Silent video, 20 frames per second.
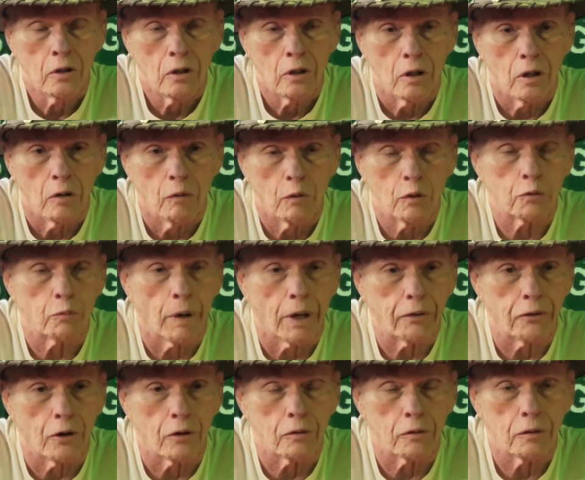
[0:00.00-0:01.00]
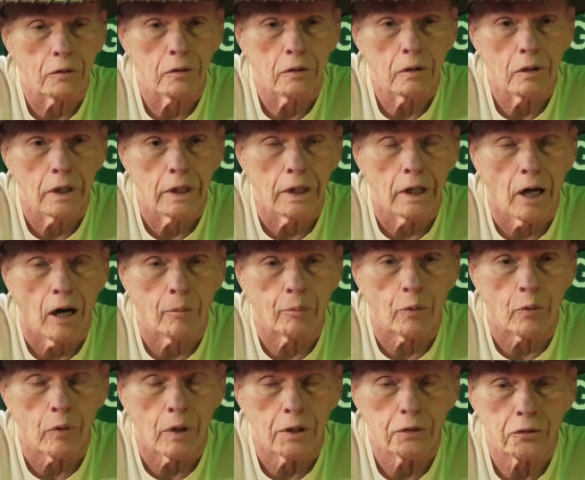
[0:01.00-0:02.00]
It was my 3rd knee
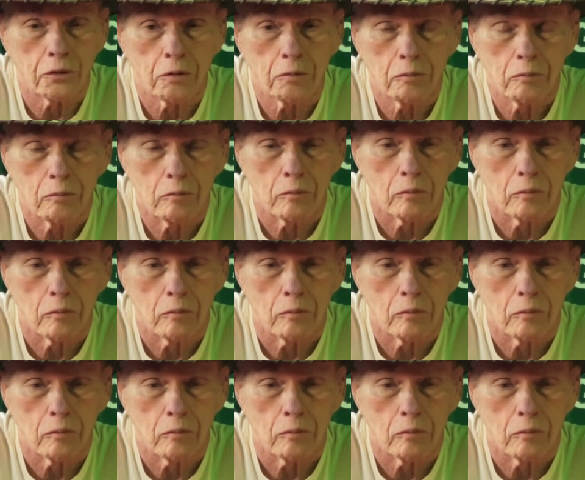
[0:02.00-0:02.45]
operation.